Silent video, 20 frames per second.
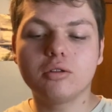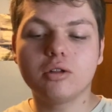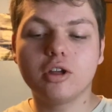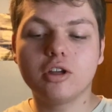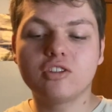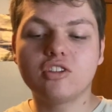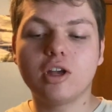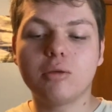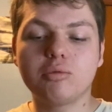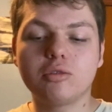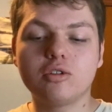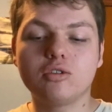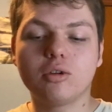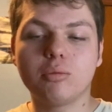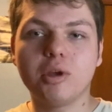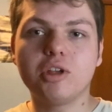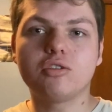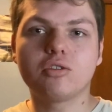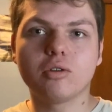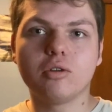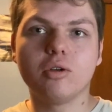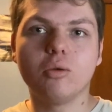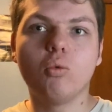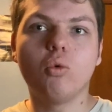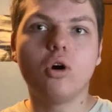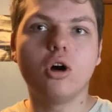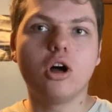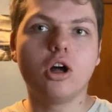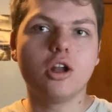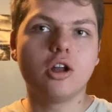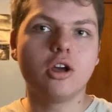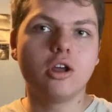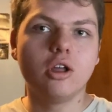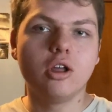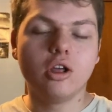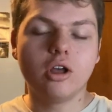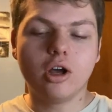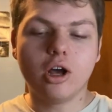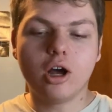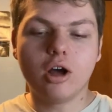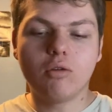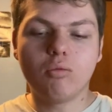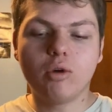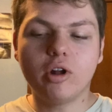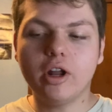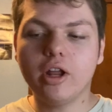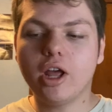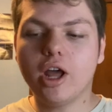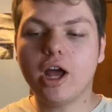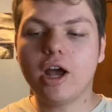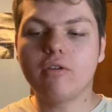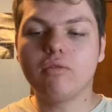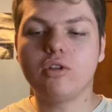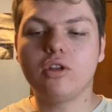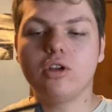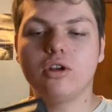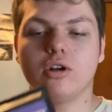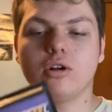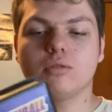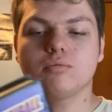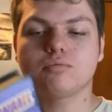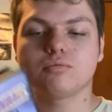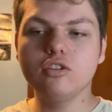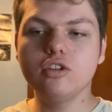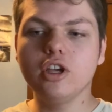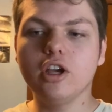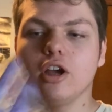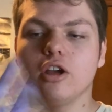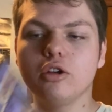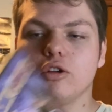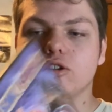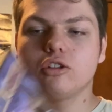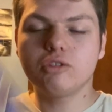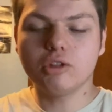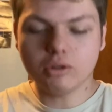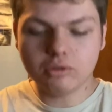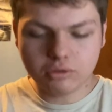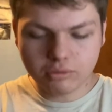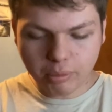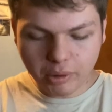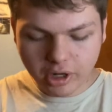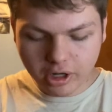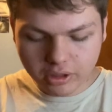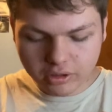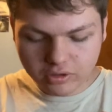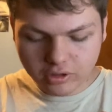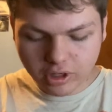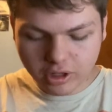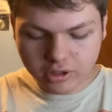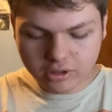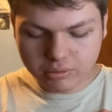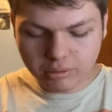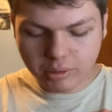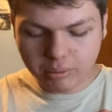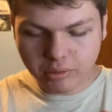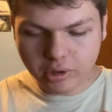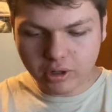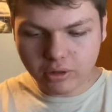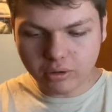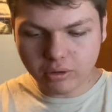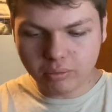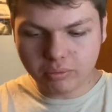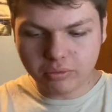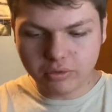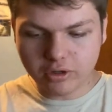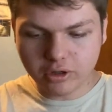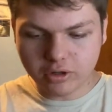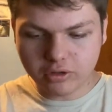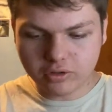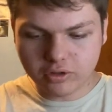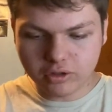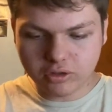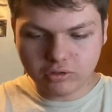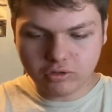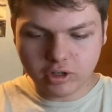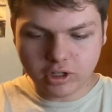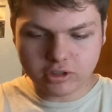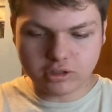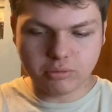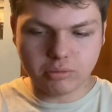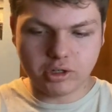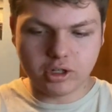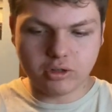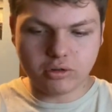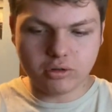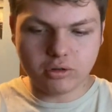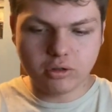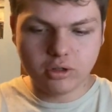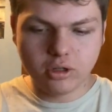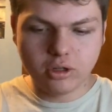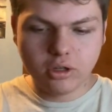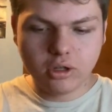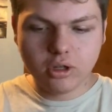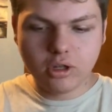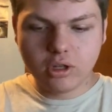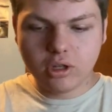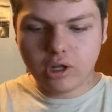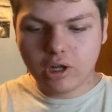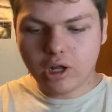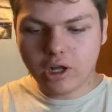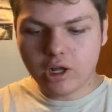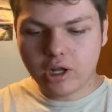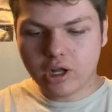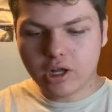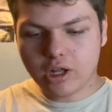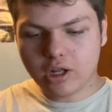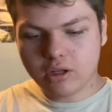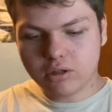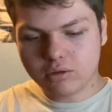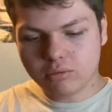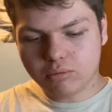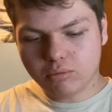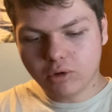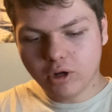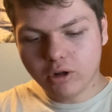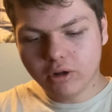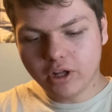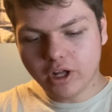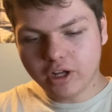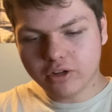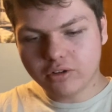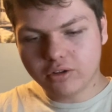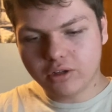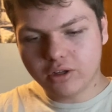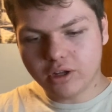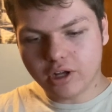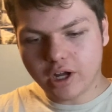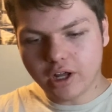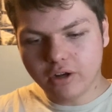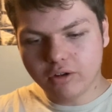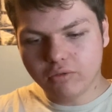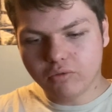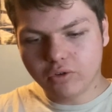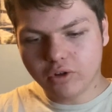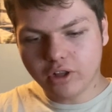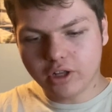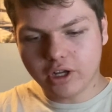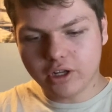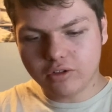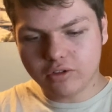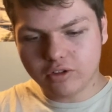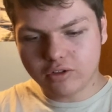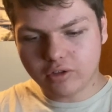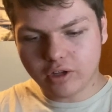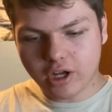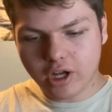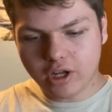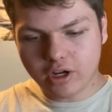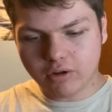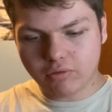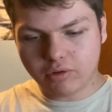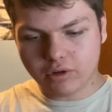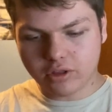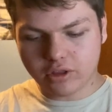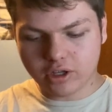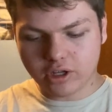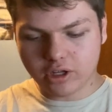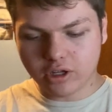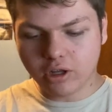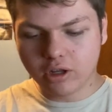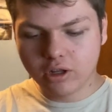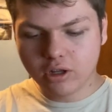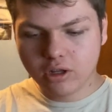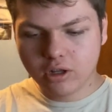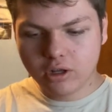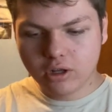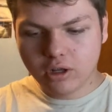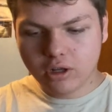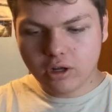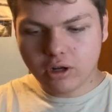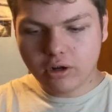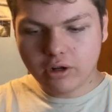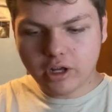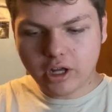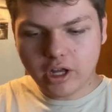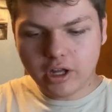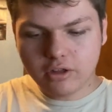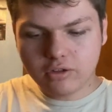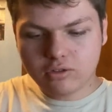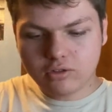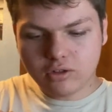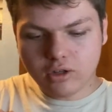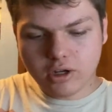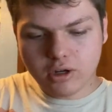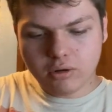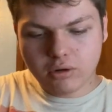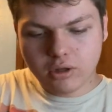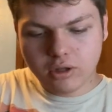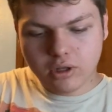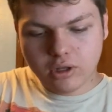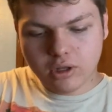exceptions, or basically one of what I have here. Yeah, here's this one Sonic Spinball. Oh, there's the instruction manual. Well, actually, I didn't realize this had everything. Okay, so